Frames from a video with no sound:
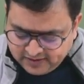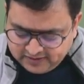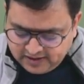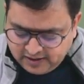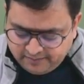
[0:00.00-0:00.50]

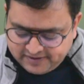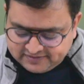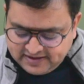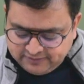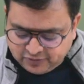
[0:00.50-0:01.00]
the
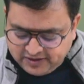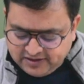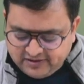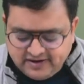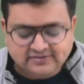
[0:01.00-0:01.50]
numbers keeps on
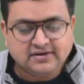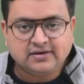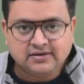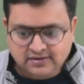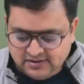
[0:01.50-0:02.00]

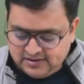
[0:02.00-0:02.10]
increasing.